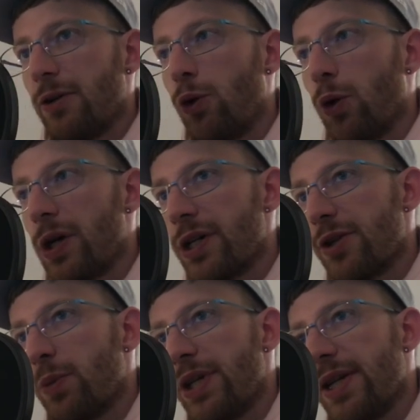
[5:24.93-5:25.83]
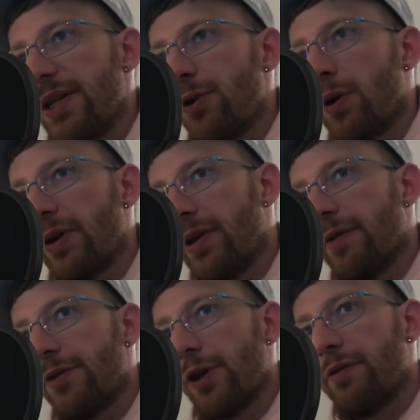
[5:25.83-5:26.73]
Gorge, which is north
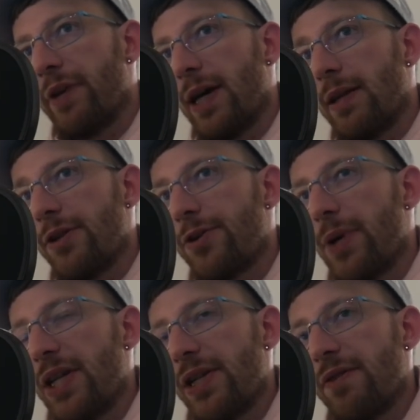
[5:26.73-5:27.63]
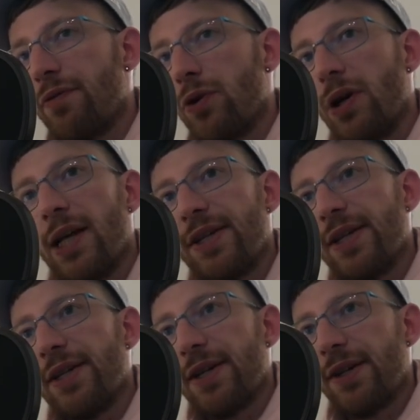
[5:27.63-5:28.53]
of Sofia and stretches for, let's
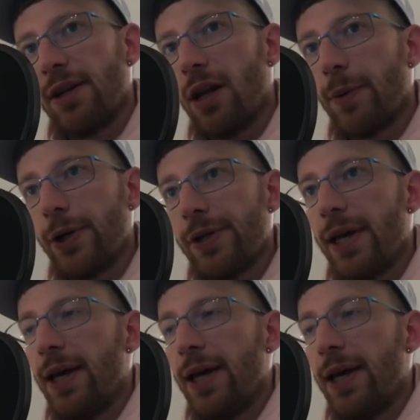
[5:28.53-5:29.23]
say, 60 kilometers.